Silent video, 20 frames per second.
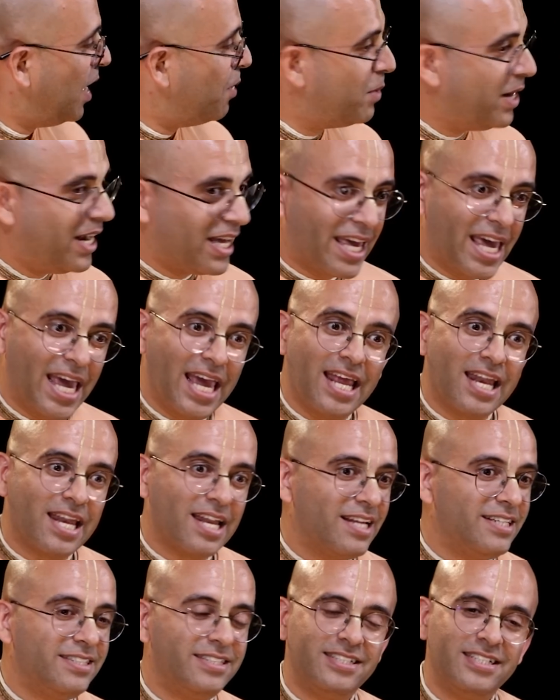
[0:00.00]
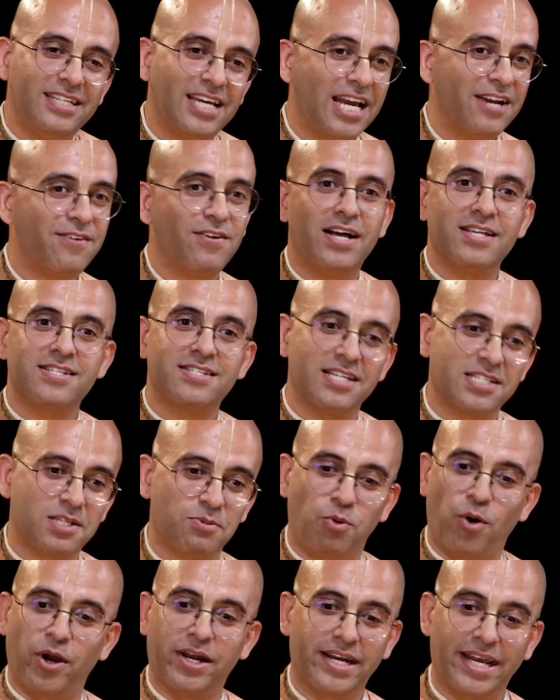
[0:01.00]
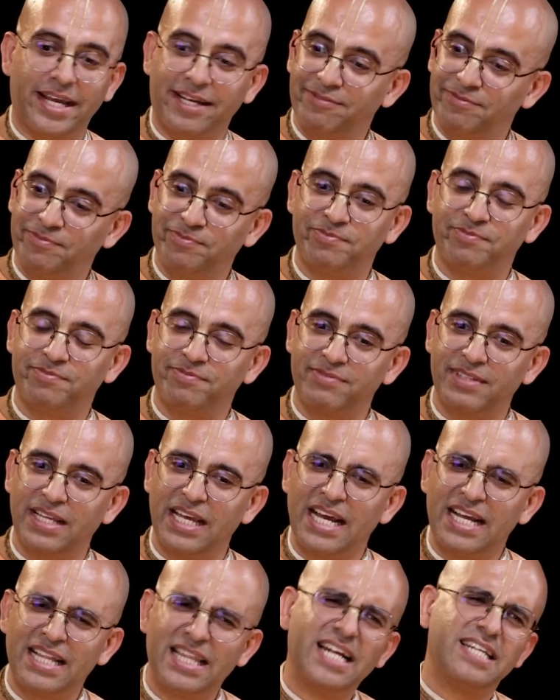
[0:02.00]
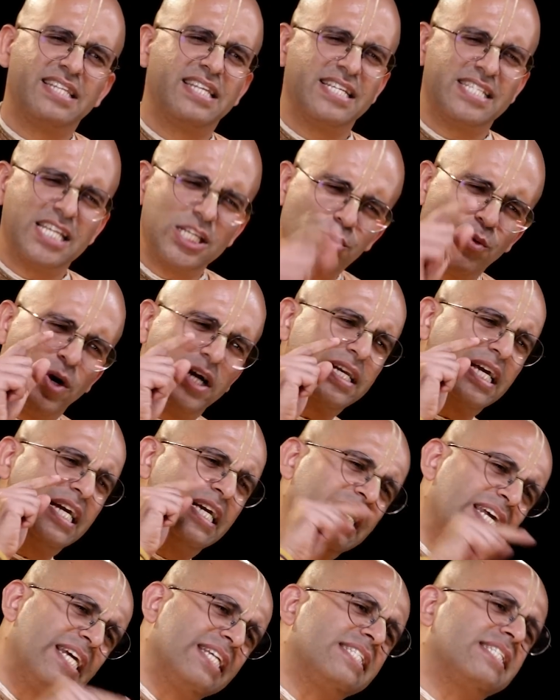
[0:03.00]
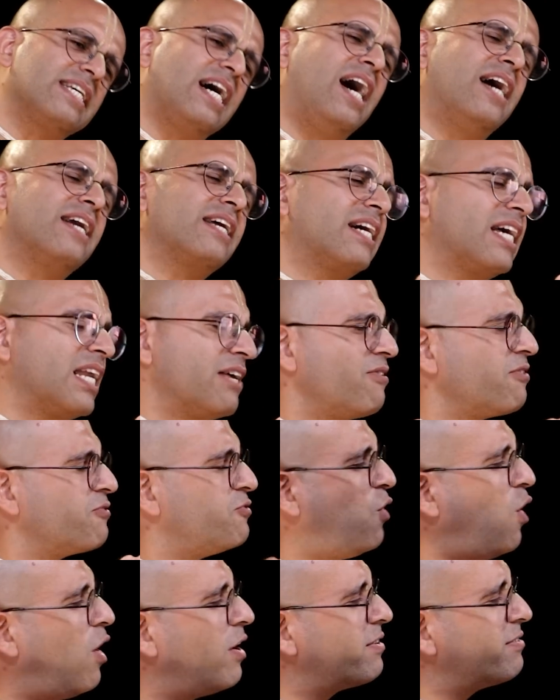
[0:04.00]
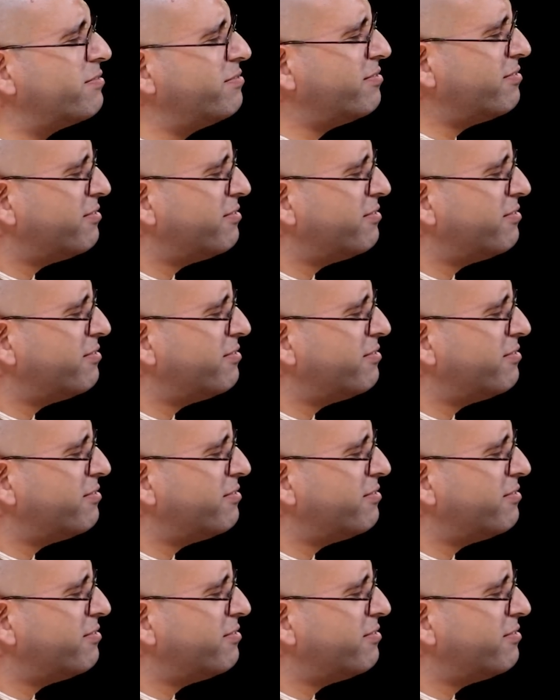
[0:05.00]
But again, it was disappointing. That this is what Indians are craving for.